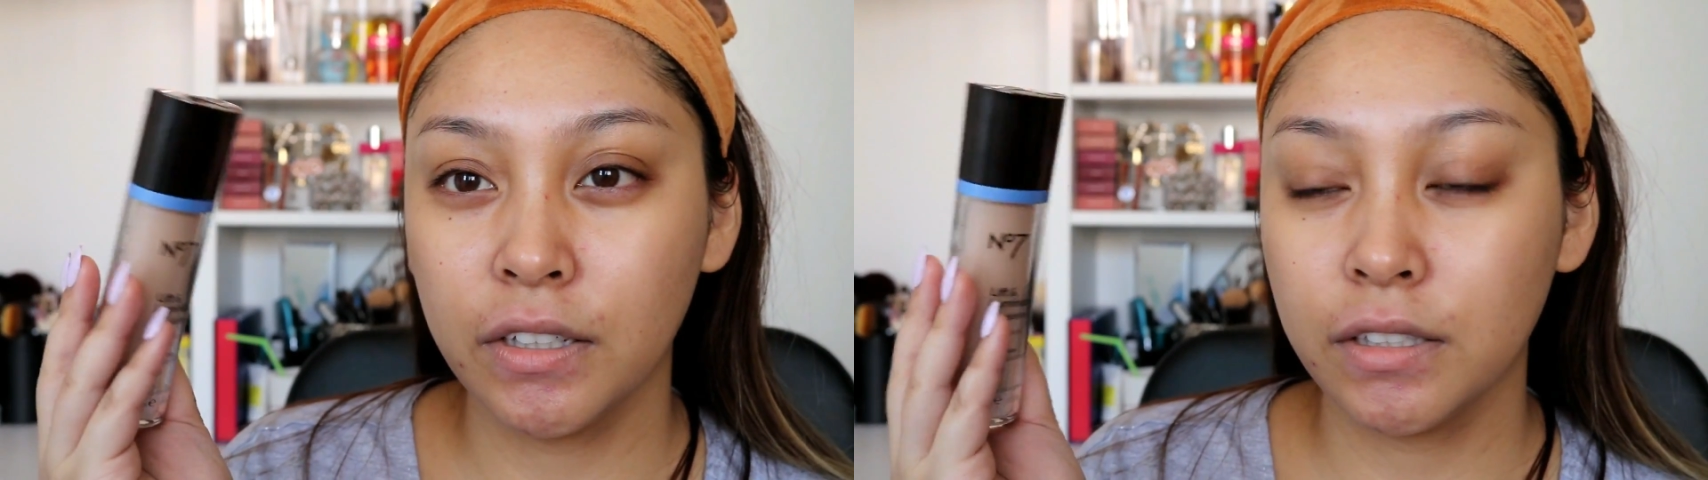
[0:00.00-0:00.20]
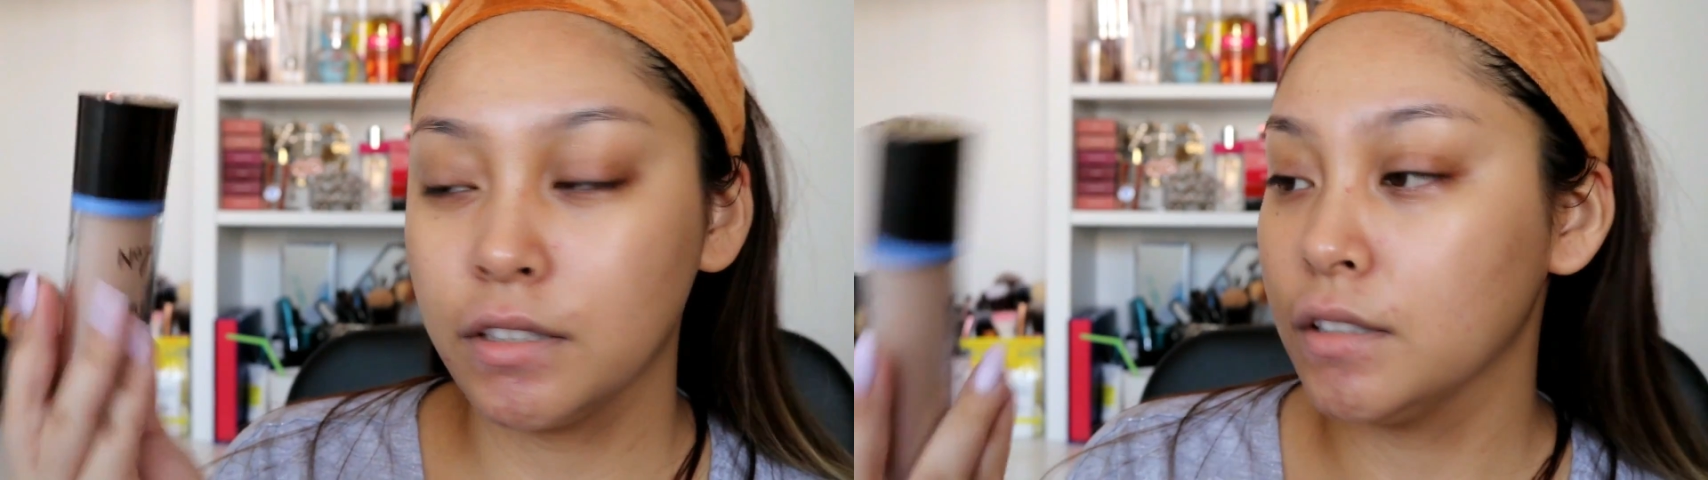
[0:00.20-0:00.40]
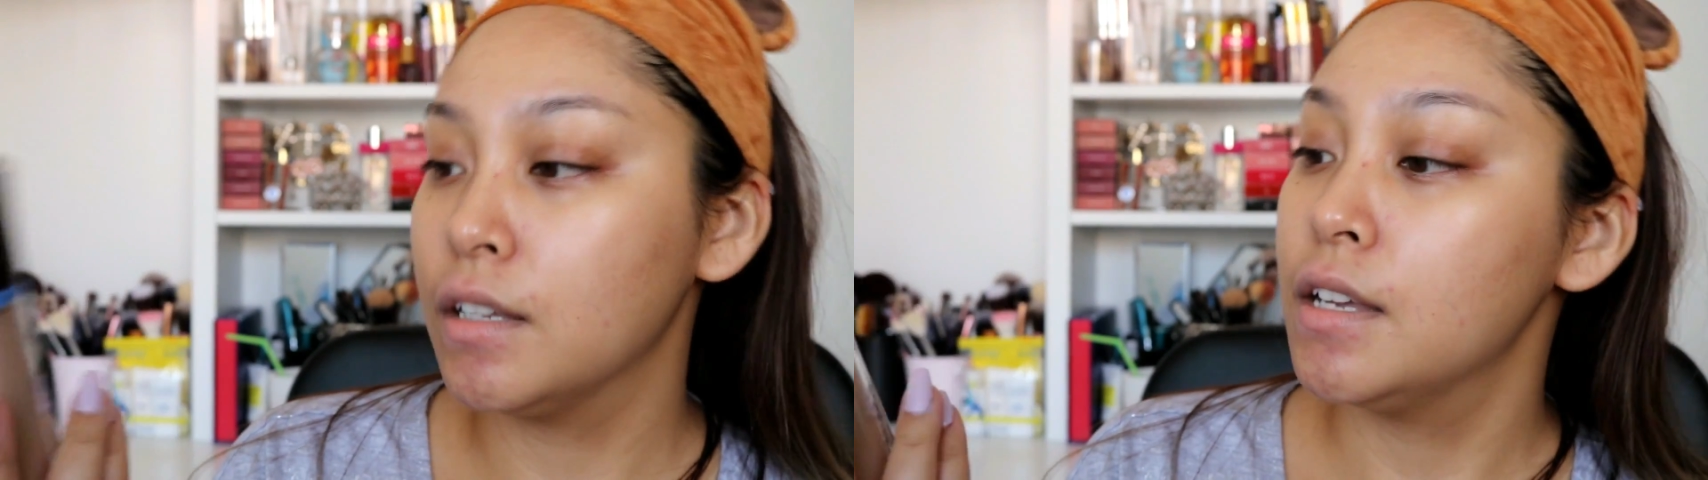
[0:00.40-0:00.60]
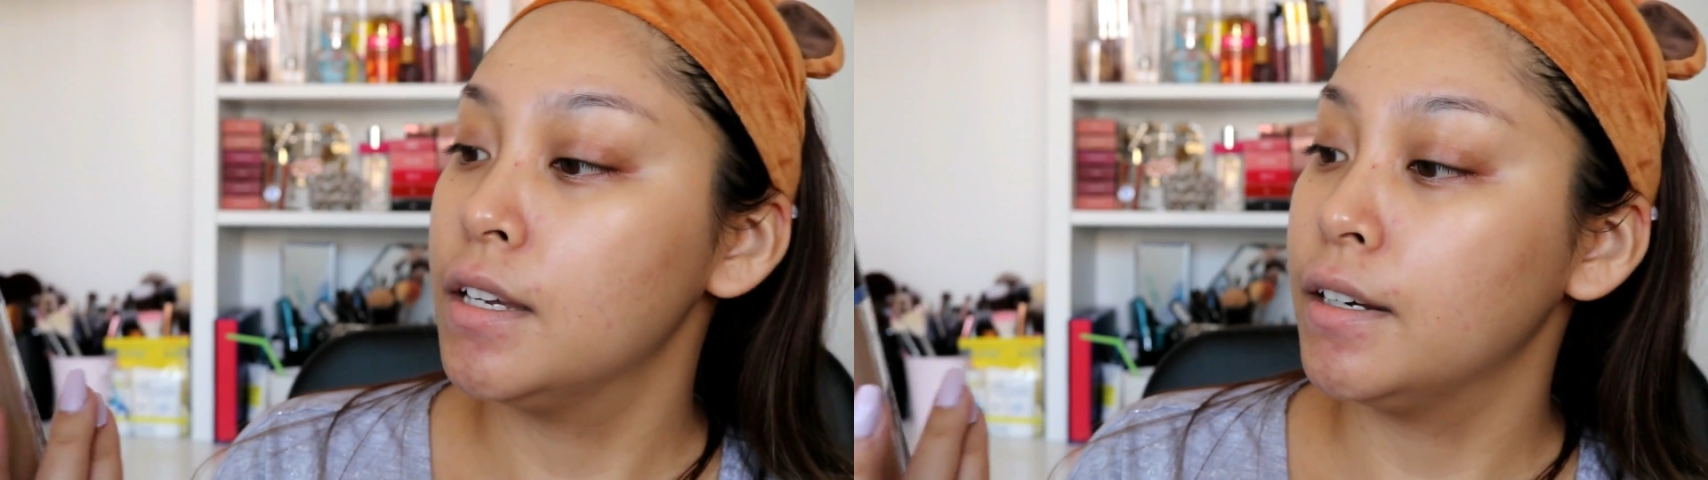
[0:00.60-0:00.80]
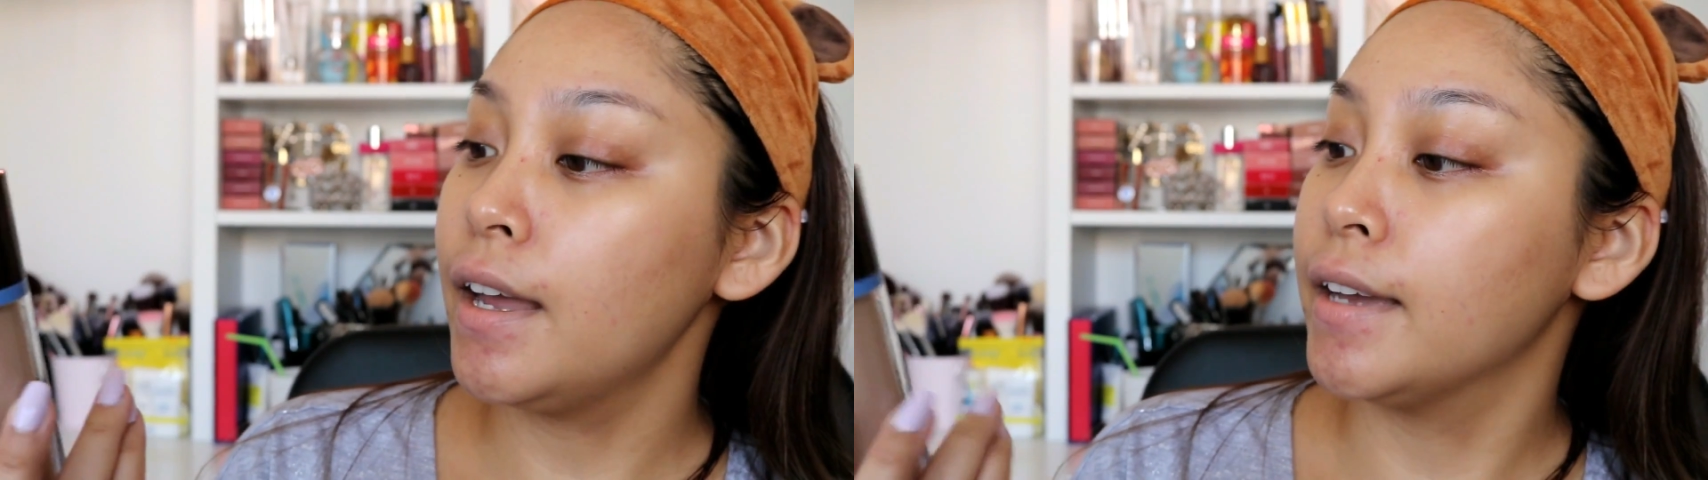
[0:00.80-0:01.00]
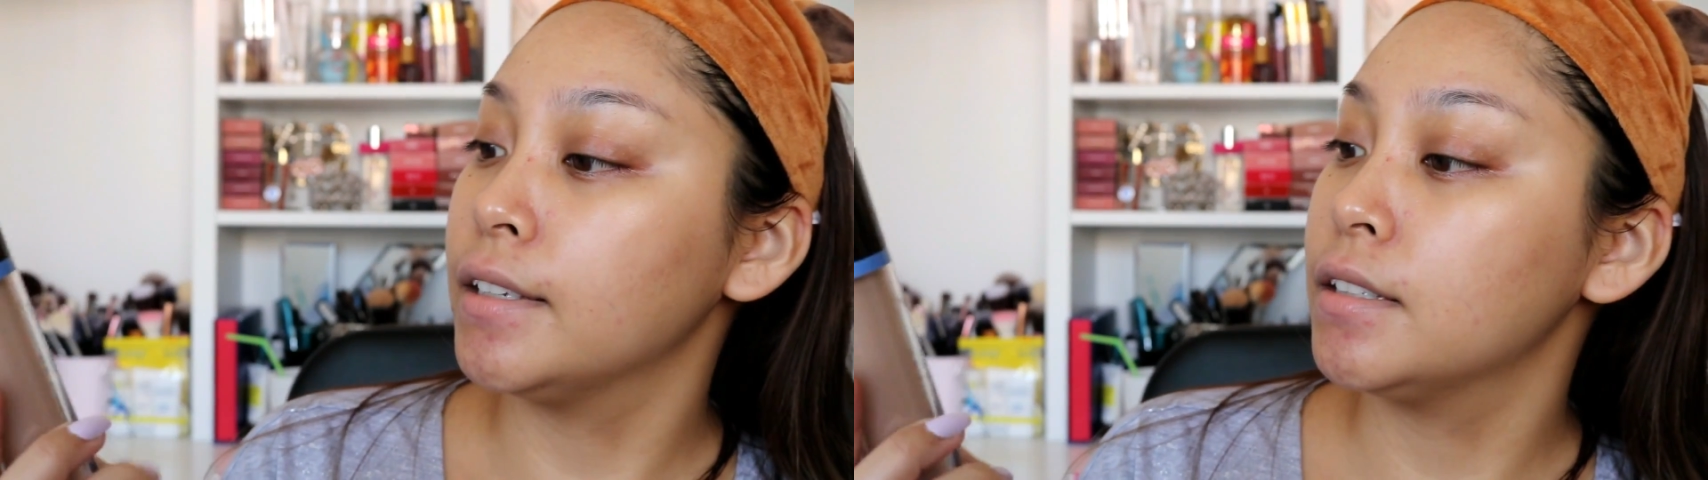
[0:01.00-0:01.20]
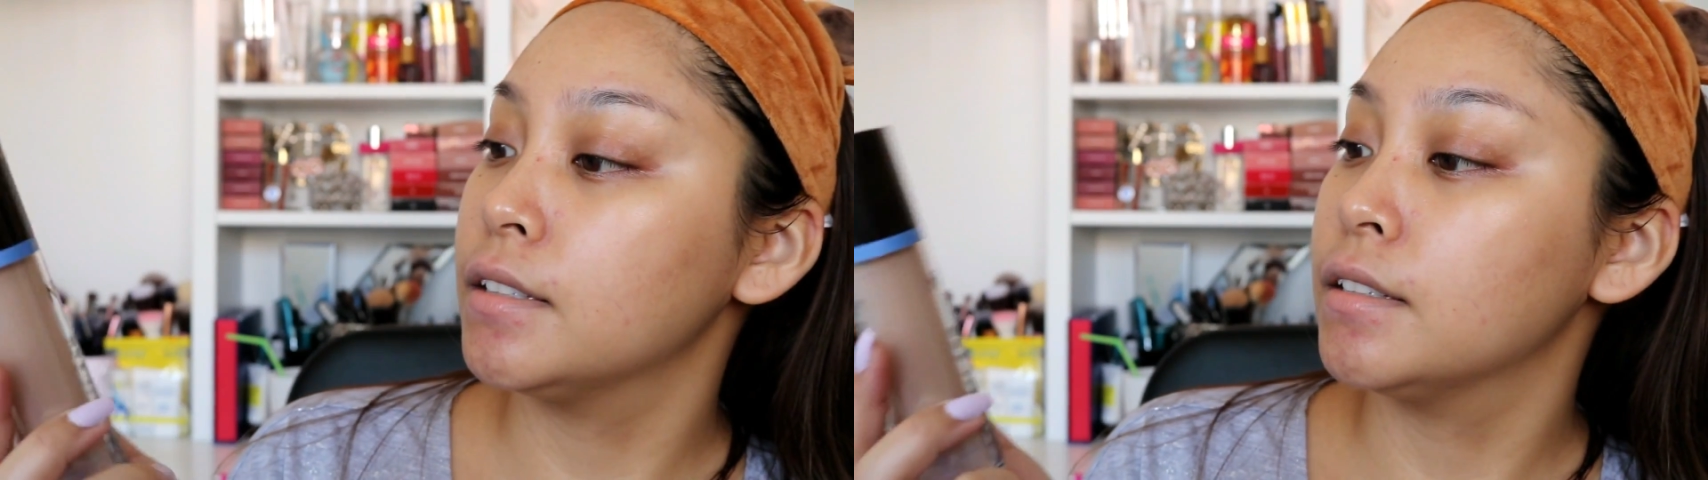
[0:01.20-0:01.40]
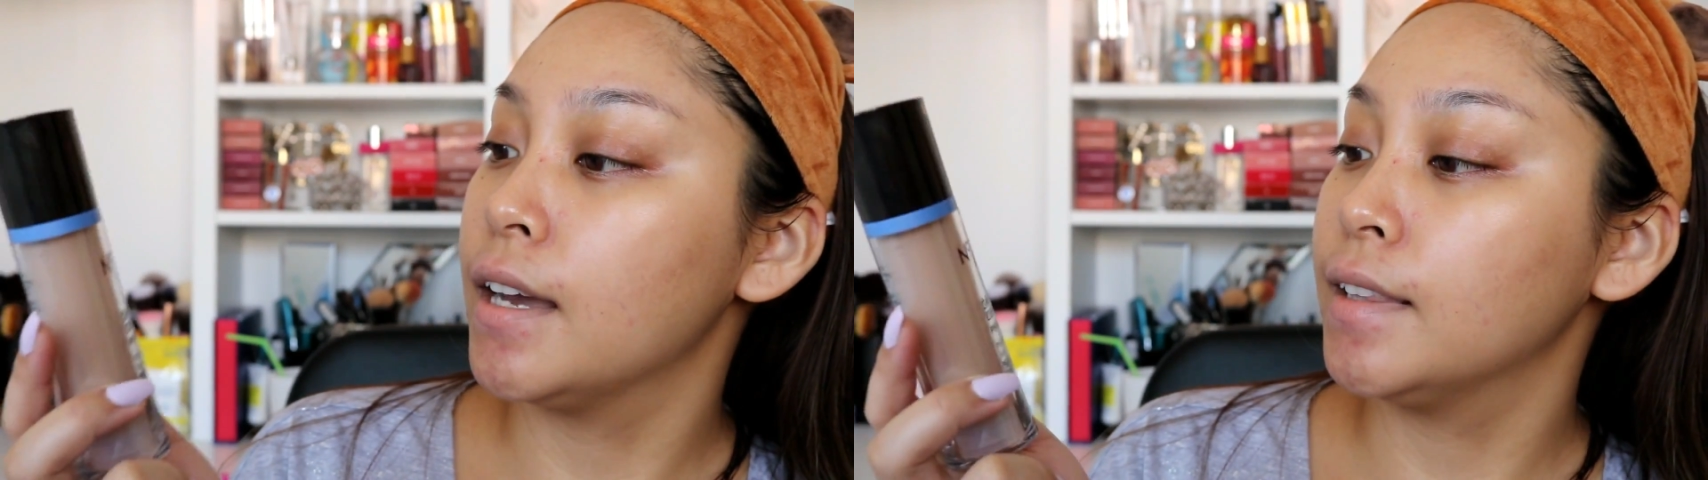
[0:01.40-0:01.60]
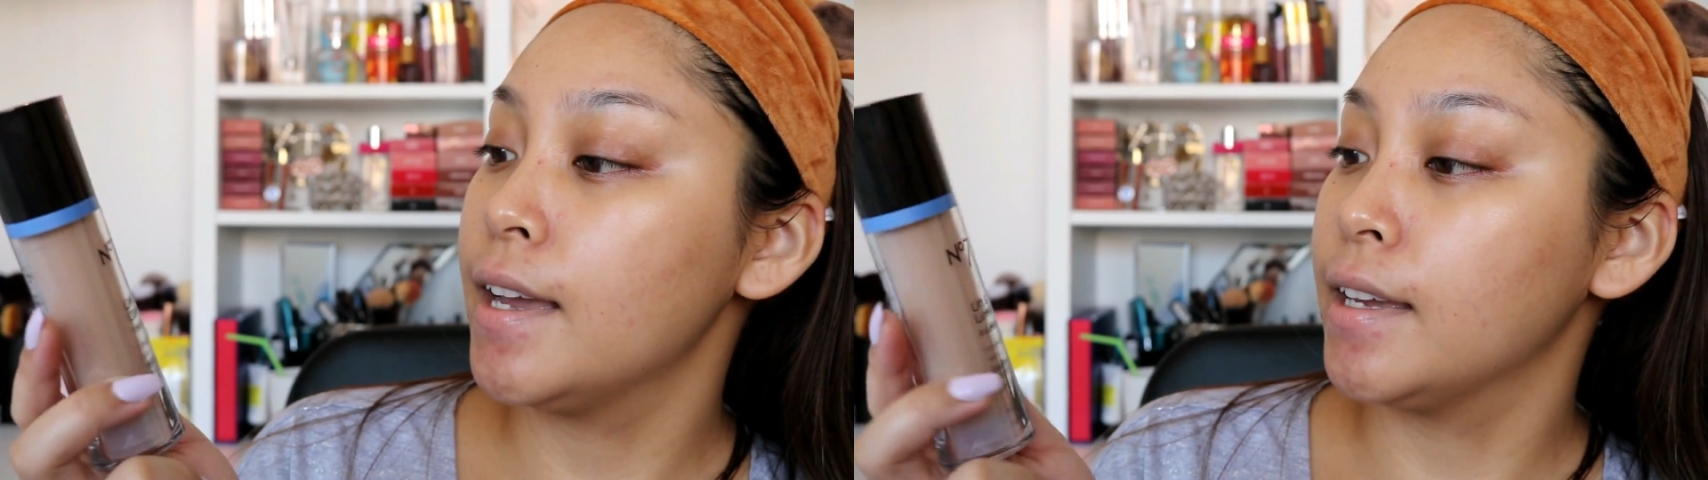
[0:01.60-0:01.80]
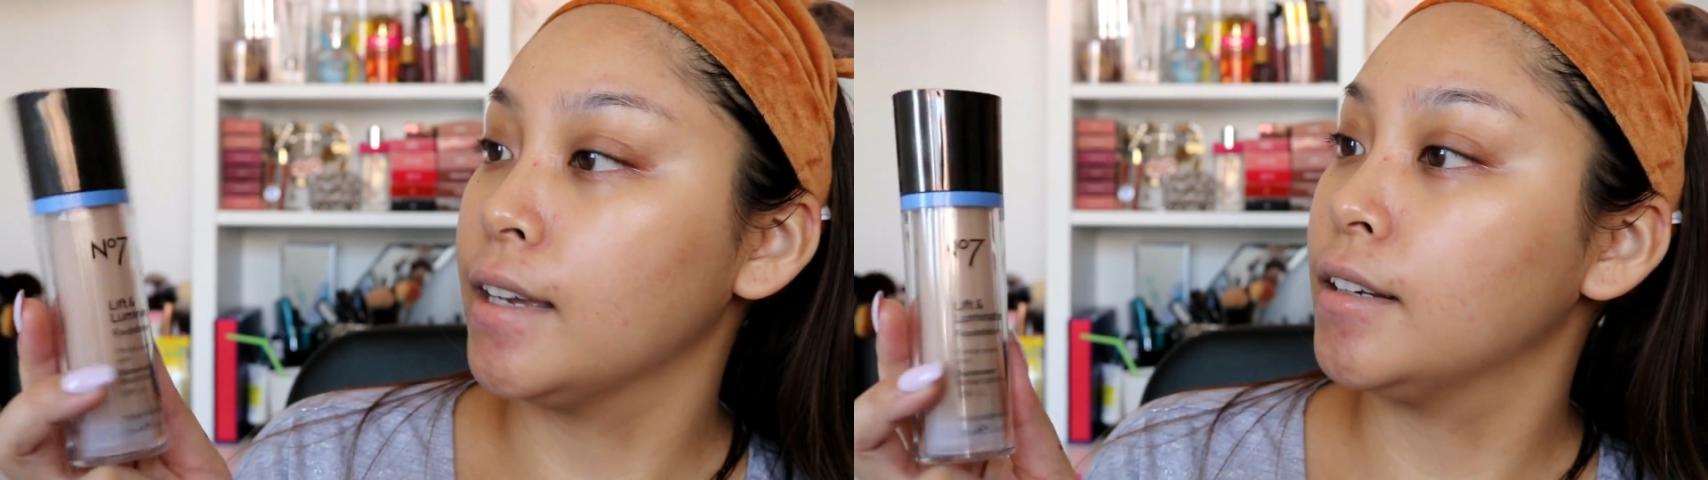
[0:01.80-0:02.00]
It looks nice.
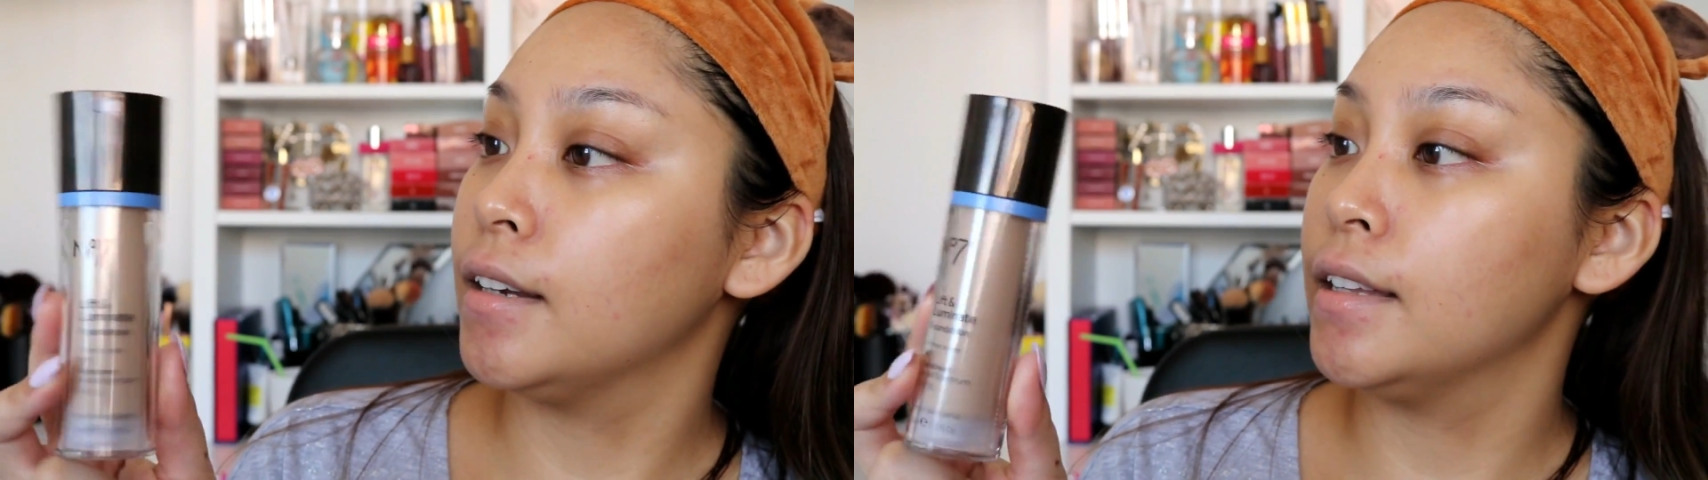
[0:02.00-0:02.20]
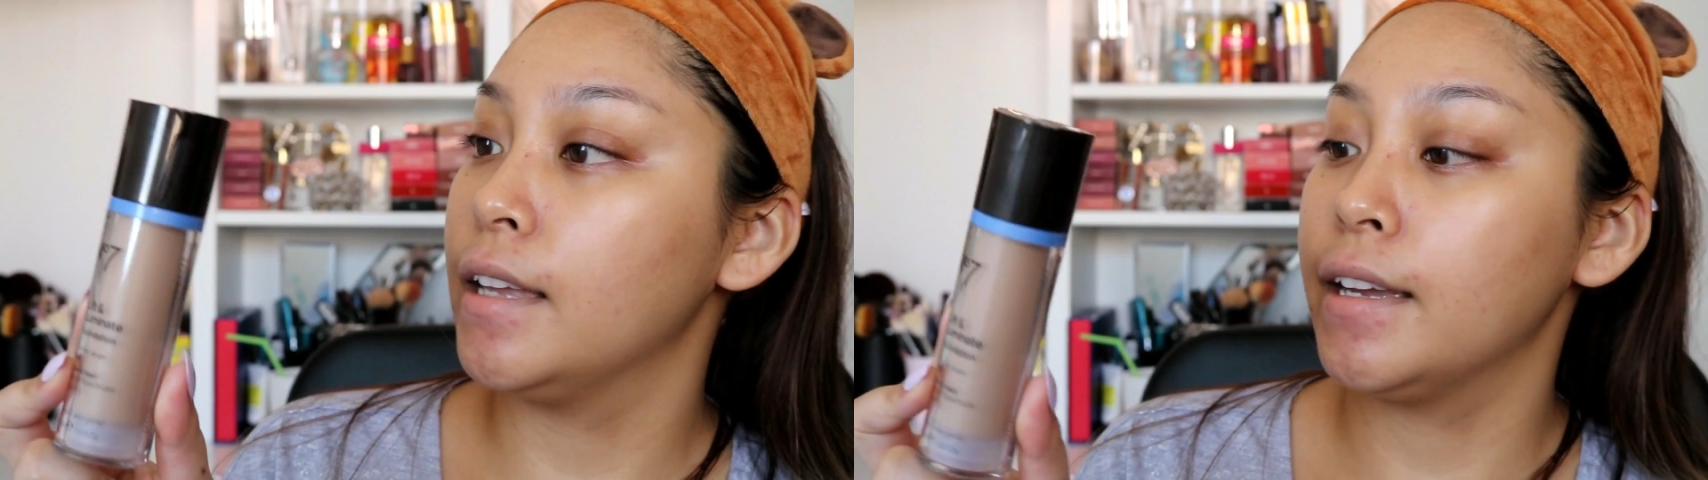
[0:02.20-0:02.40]
I like it.